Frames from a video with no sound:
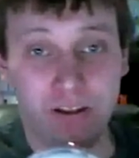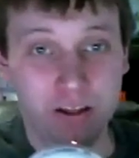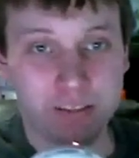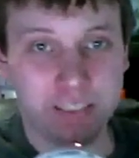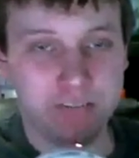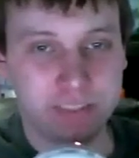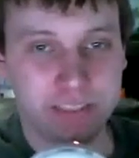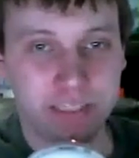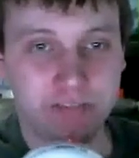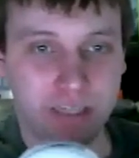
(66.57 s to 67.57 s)
long time
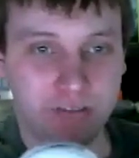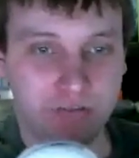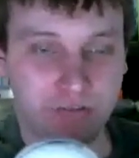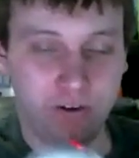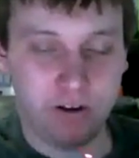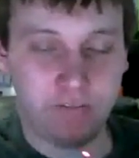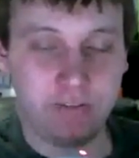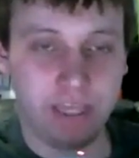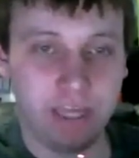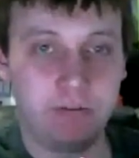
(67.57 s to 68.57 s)
since I've sat in front of the
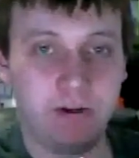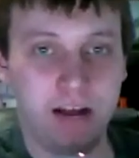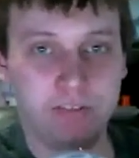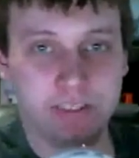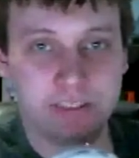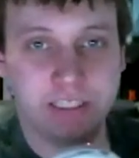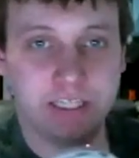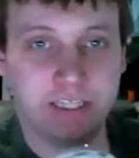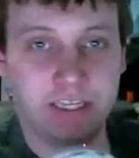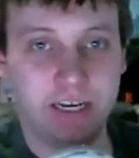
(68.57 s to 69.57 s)
camera, obviously,
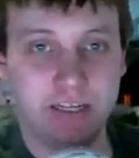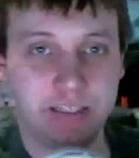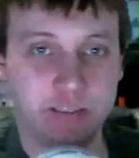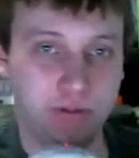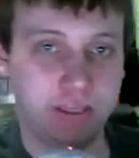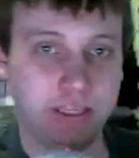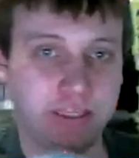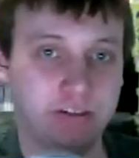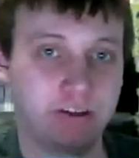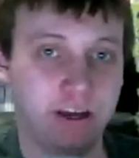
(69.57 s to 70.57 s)
and kind of
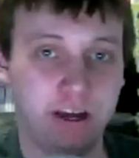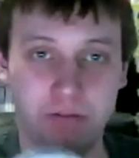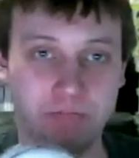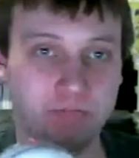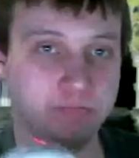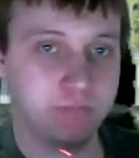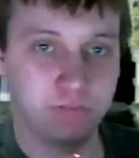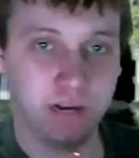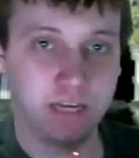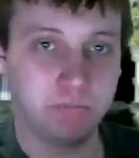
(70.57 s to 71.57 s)
explained
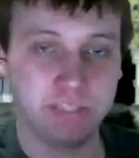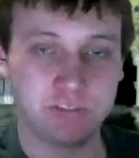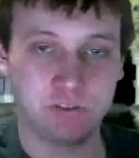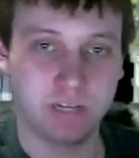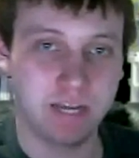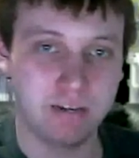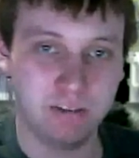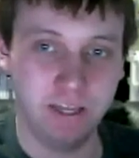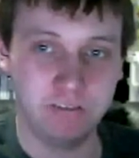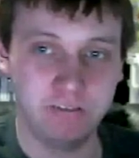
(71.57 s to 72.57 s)
random things going on in
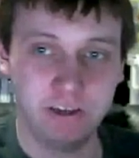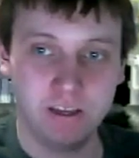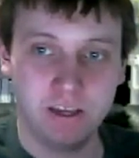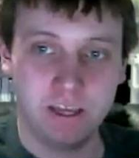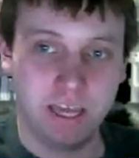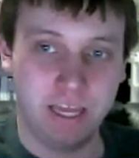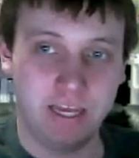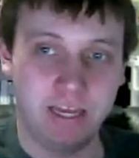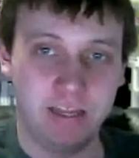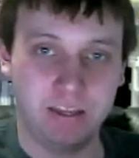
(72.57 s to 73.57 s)
life.
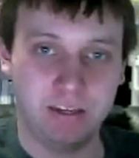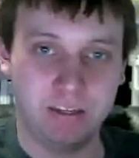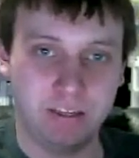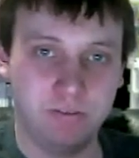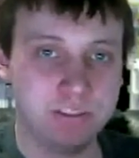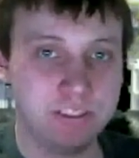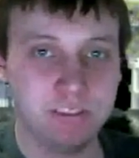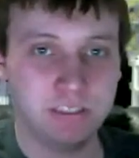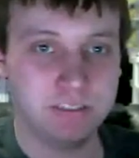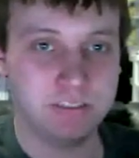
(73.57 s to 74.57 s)
And it
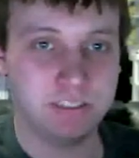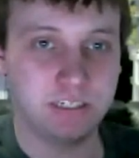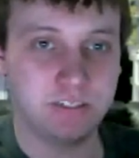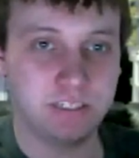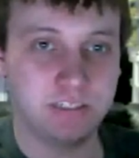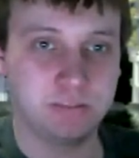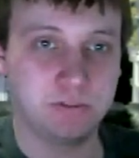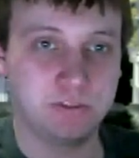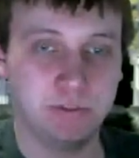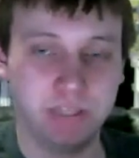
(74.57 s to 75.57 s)
wasn't necessarily
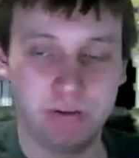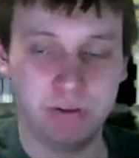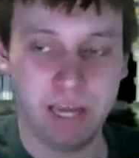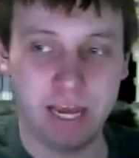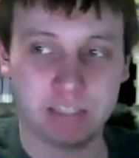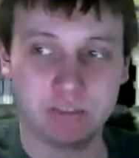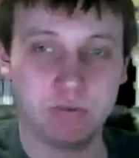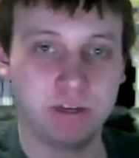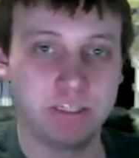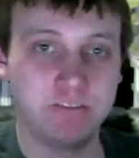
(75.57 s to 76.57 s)
supposed to be that way. I actually
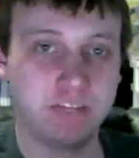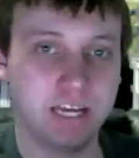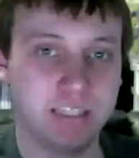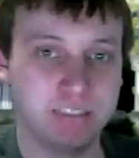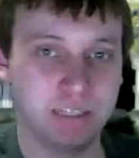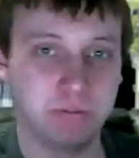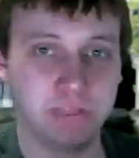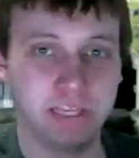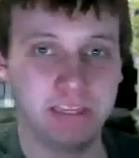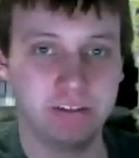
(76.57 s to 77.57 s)
wanted to give you guys an
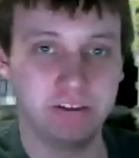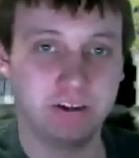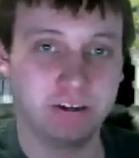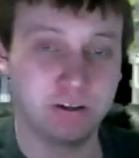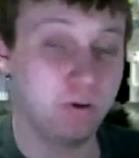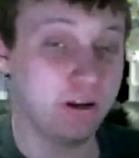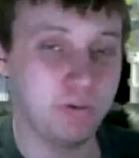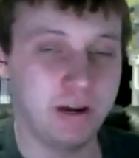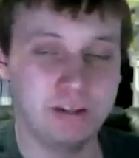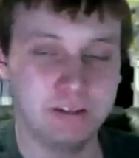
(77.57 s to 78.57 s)
update quite a
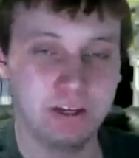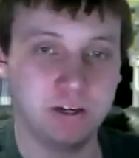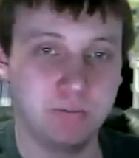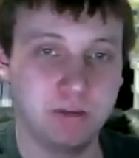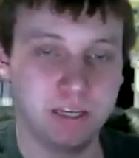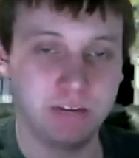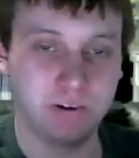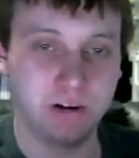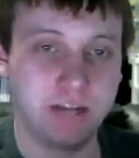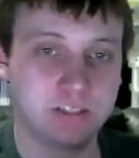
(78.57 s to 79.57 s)
while ago, but
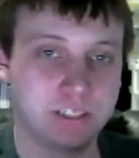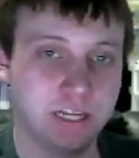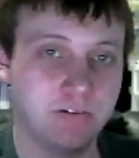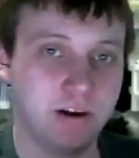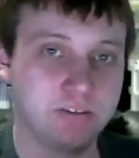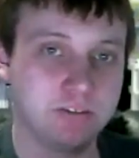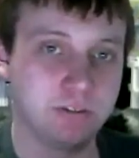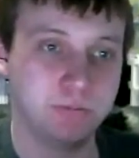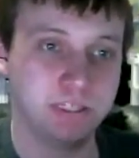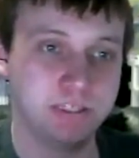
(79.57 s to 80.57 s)
never actually got around to
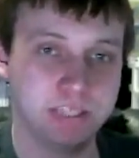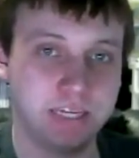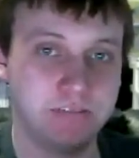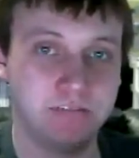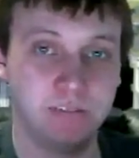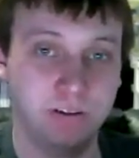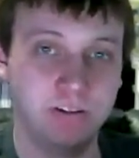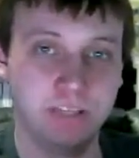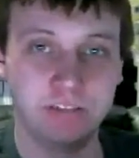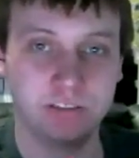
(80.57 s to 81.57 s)
it because I
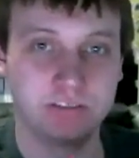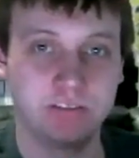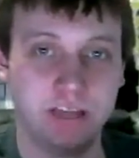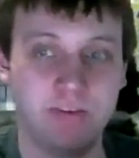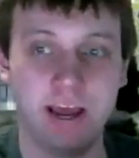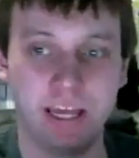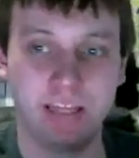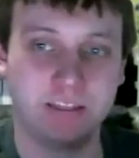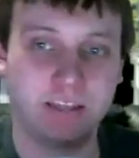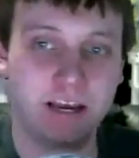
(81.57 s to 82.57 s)
literally just have not had
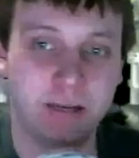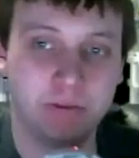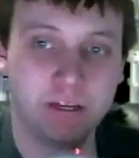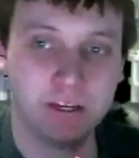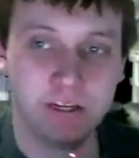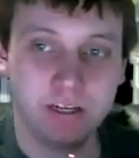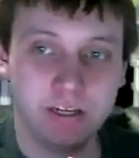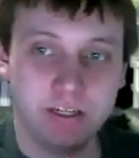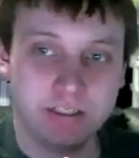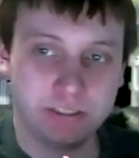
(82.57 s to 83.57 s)
the time.
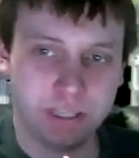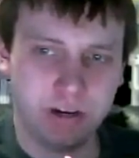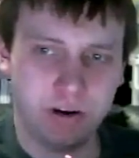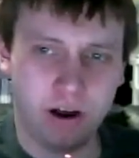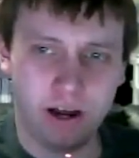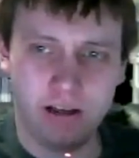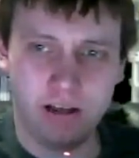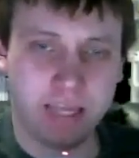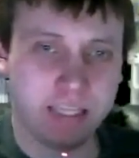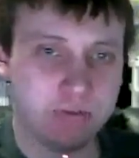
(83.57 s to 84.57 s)
So,
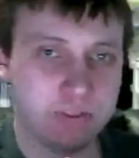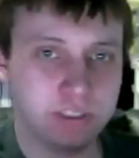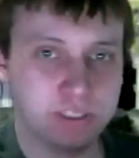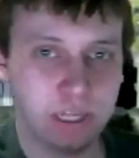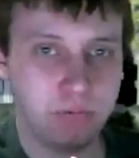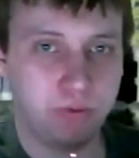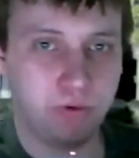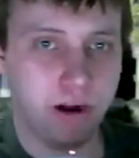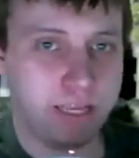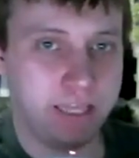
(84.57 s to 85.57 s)
I guess we'll just jump
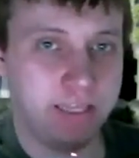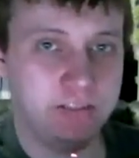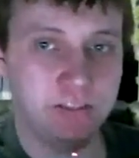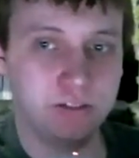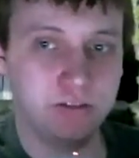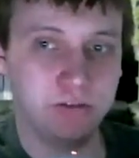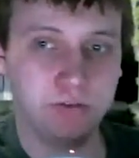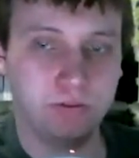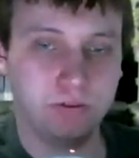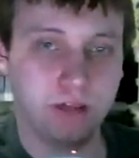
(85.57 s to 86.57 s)
right
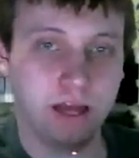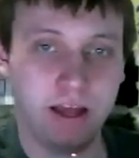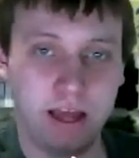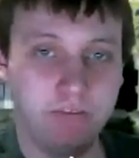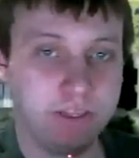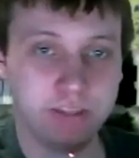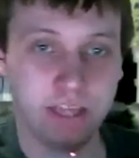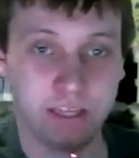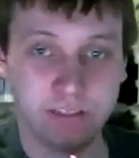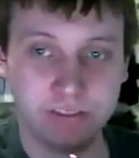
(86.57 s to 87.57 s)
into
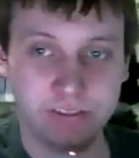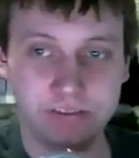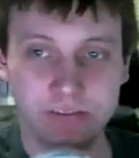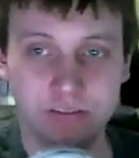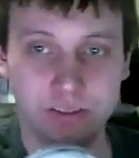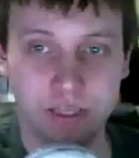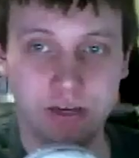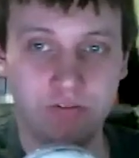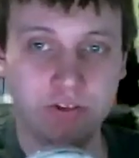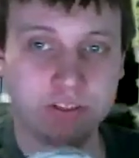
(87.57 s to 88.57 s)
everything.
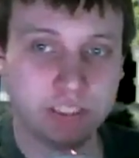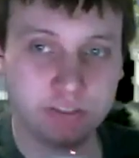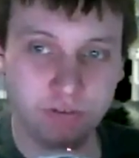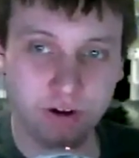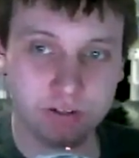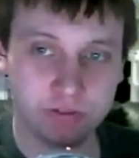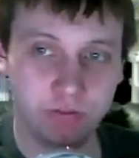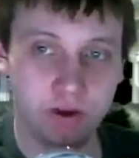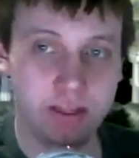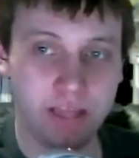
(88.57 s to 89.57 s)
So first things first,
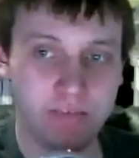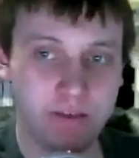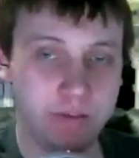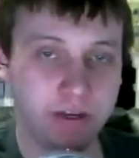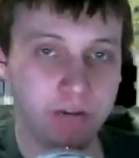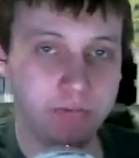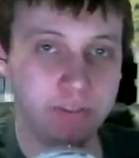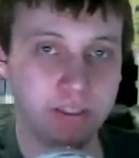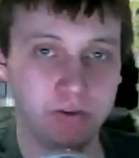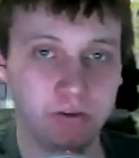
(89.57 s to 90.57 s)
what have I been up
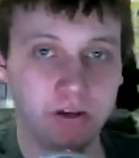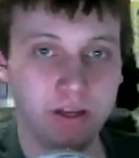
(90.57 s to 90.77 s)
to?